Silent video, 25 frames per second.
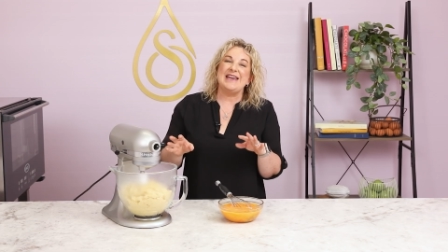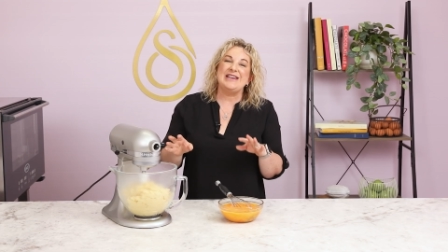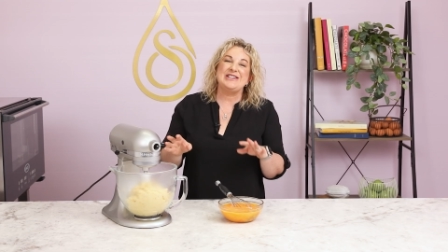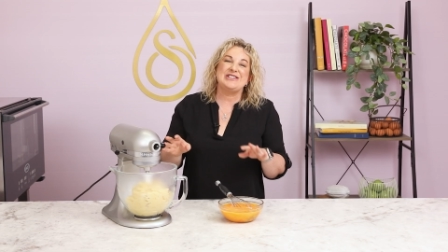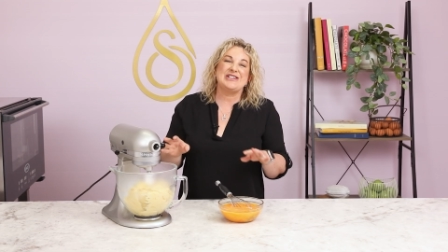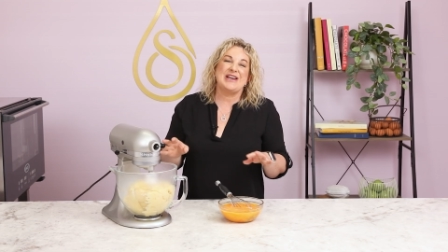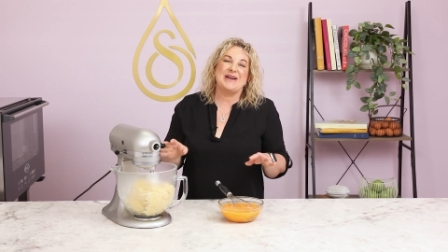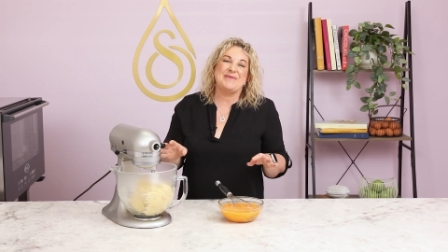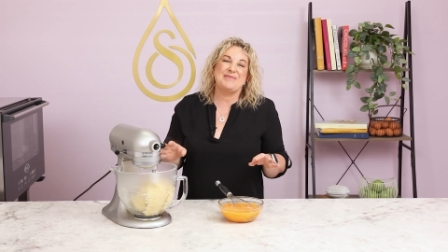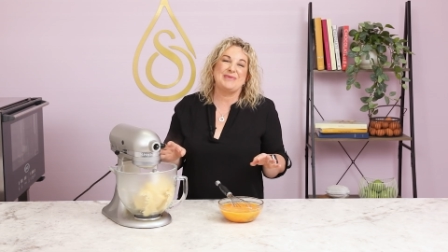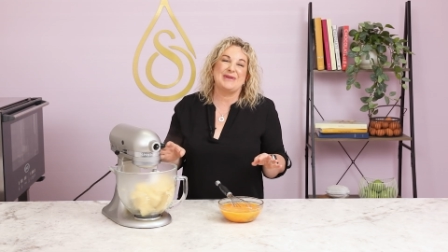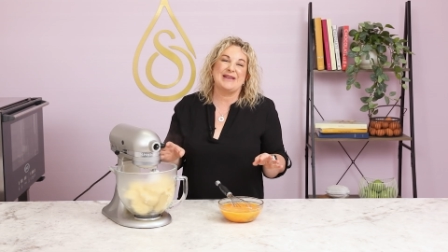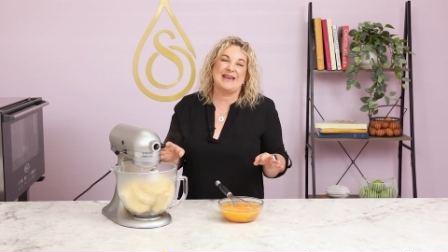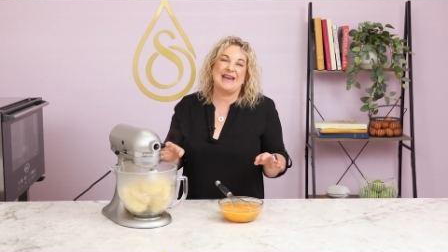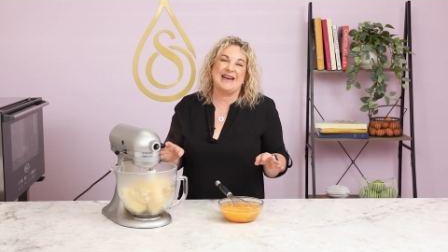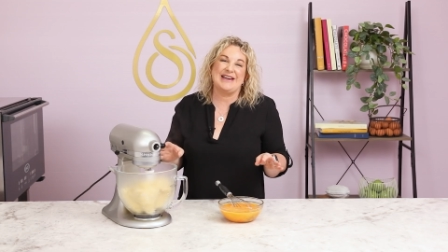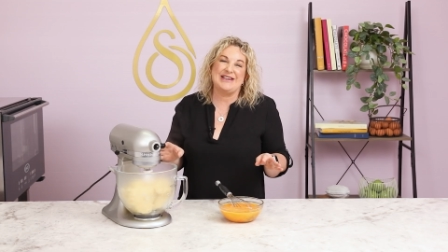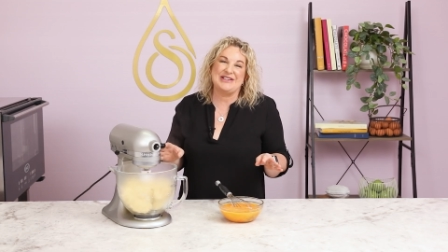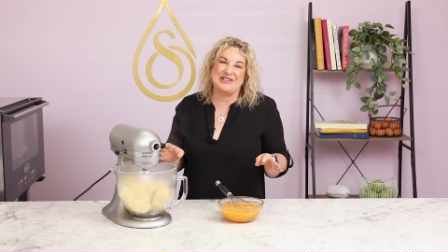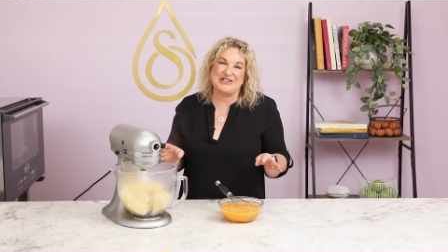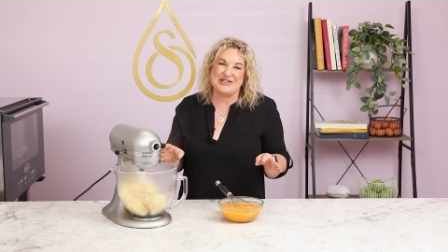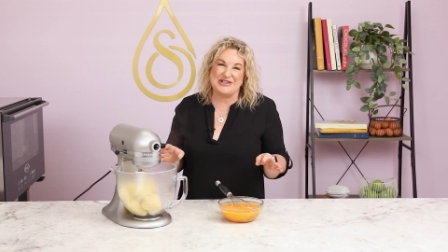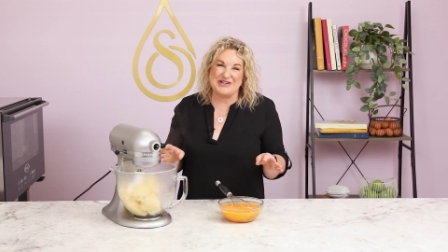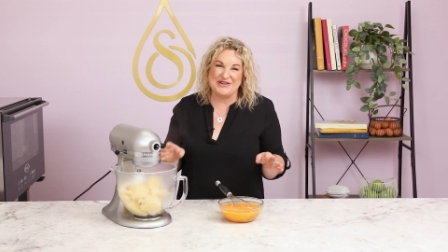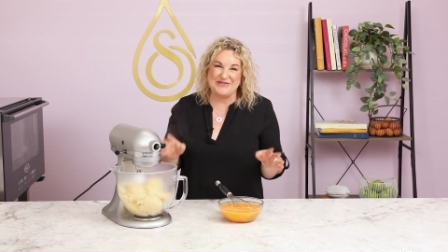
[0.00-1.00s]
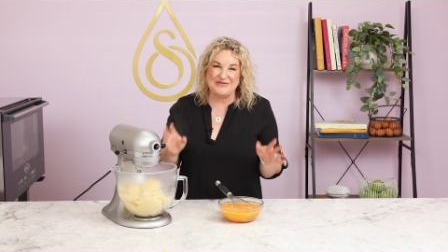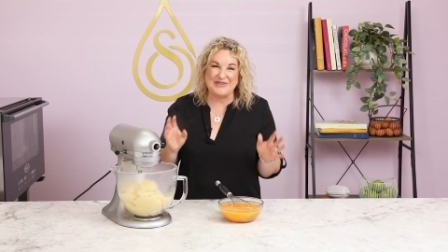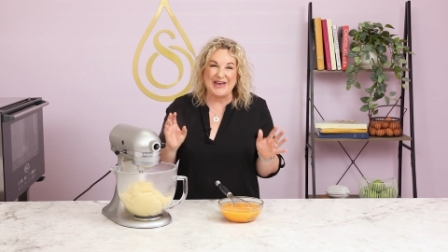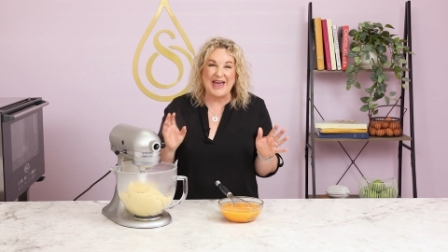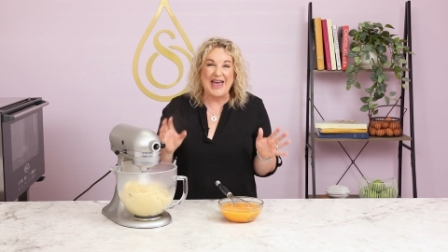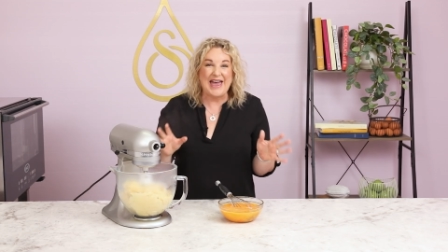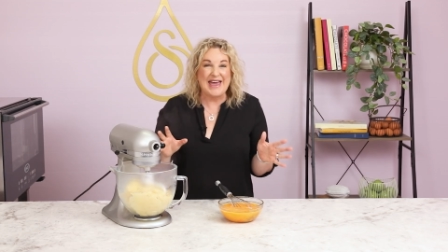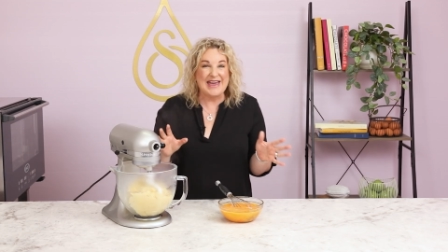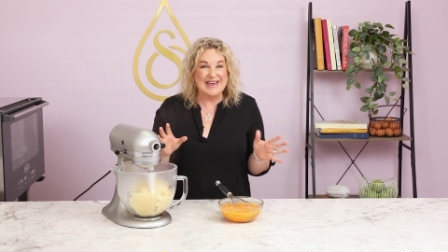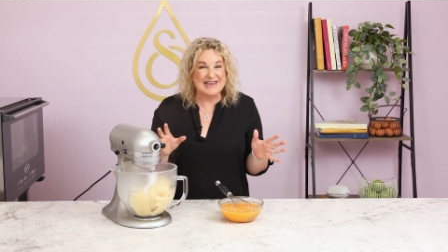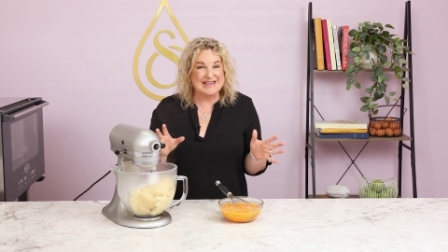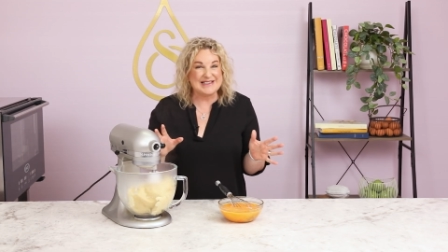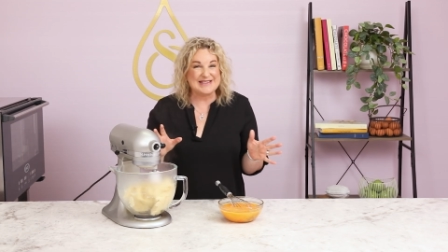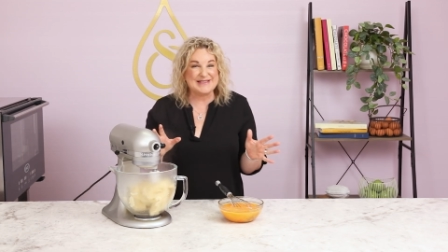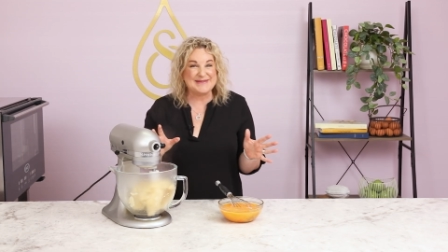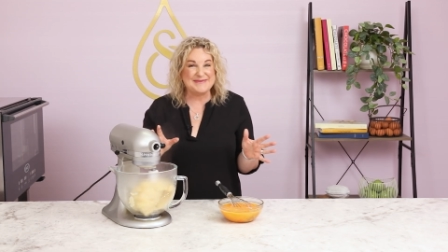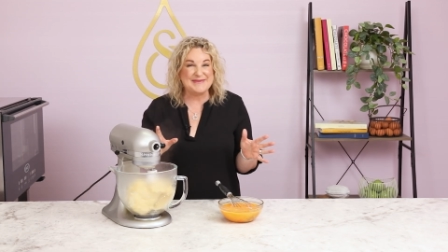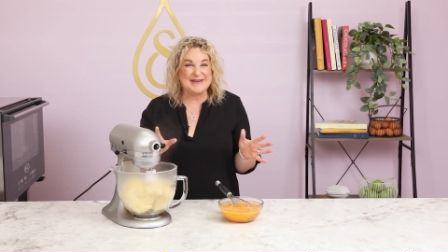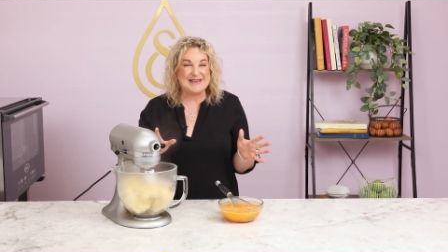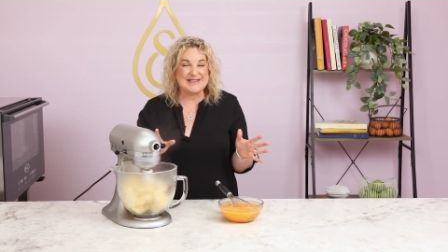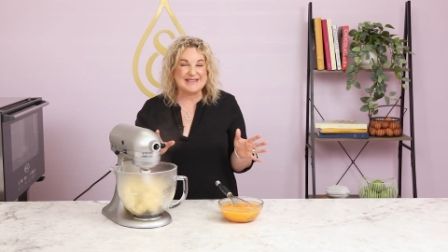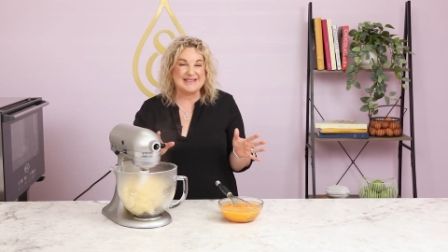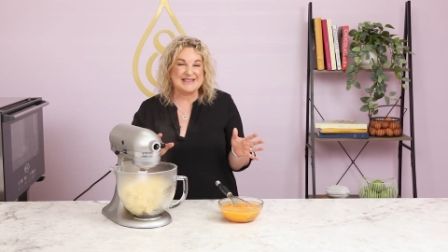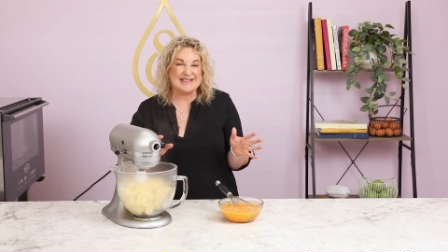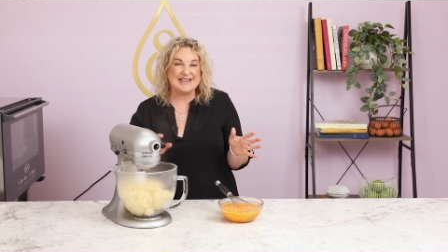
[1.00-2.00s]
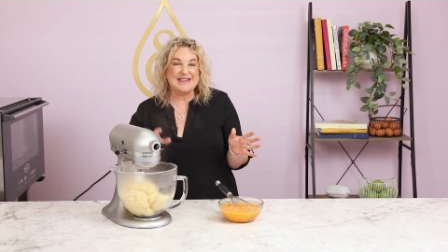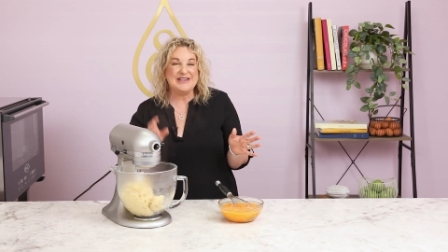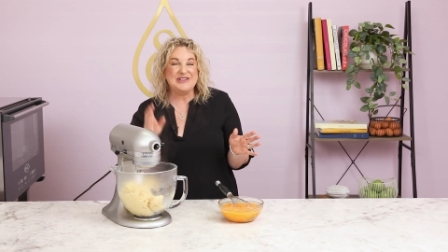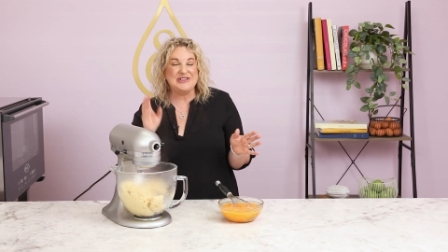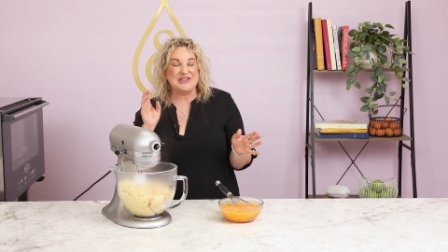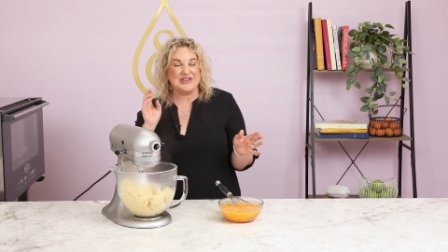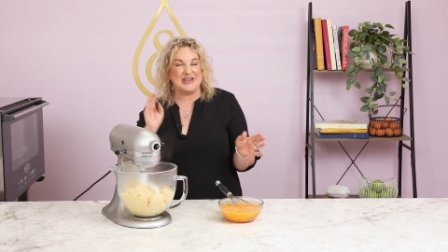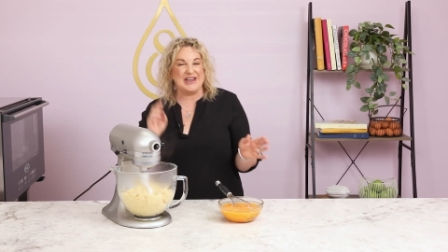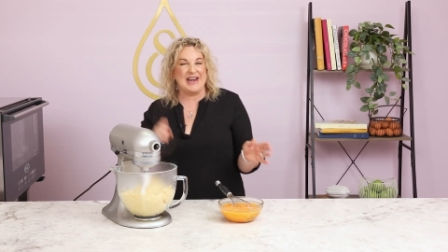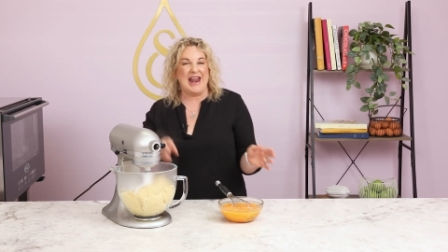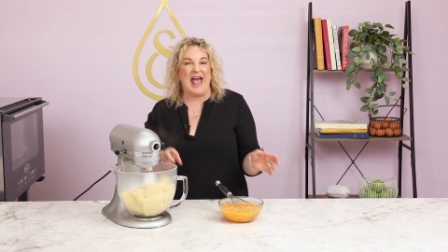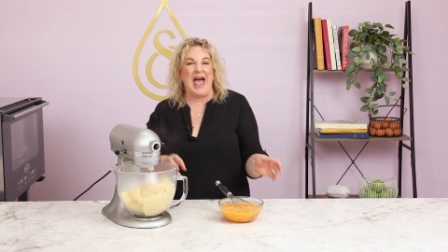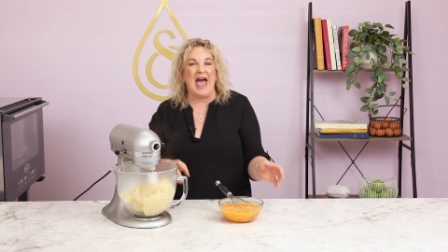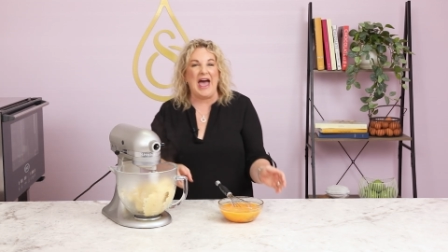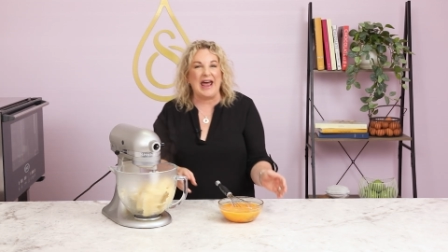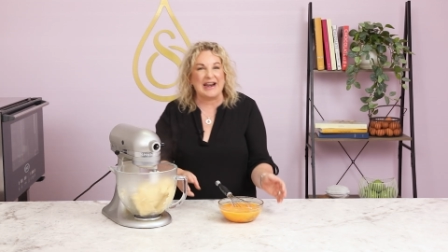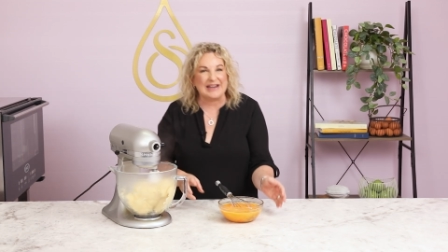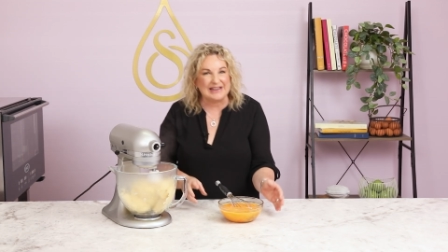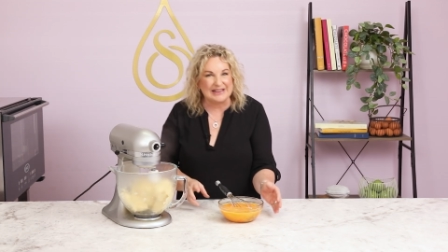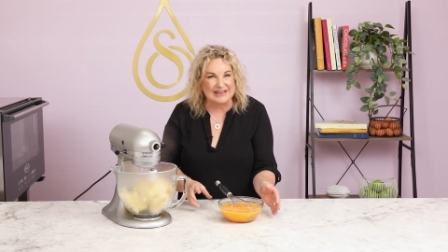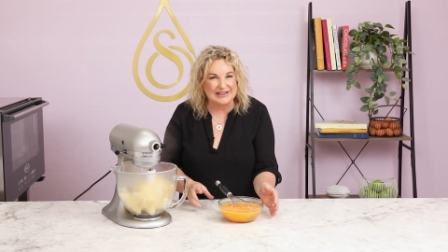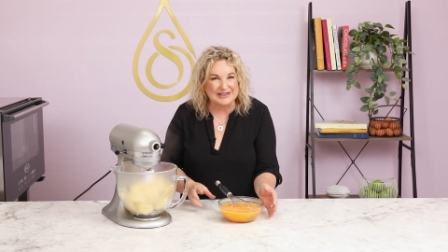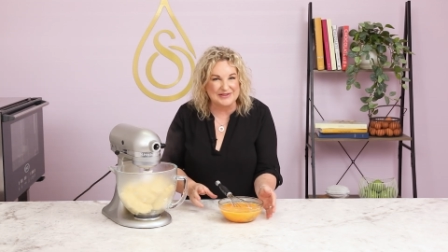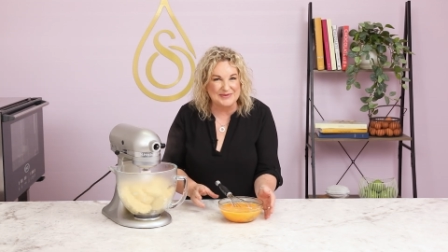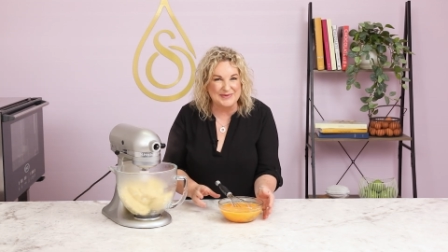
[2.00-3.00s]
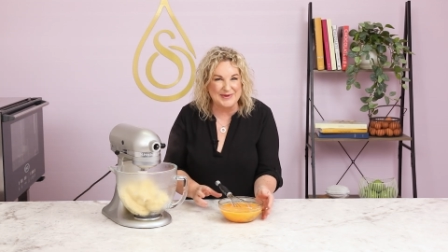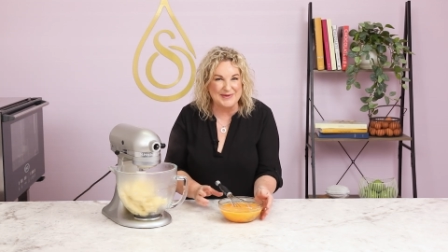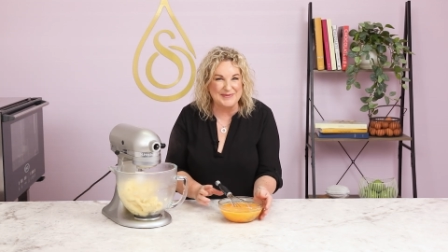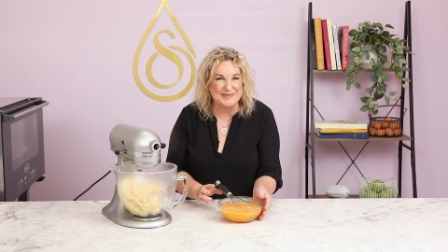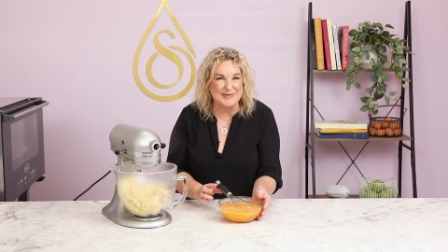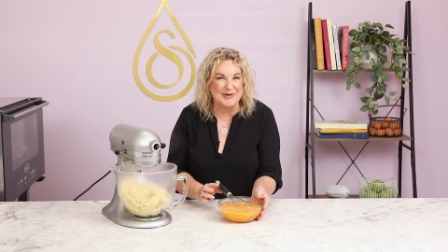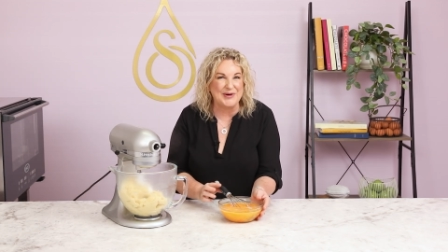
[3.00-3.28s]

each application of egg is mixed in, you can add a little bit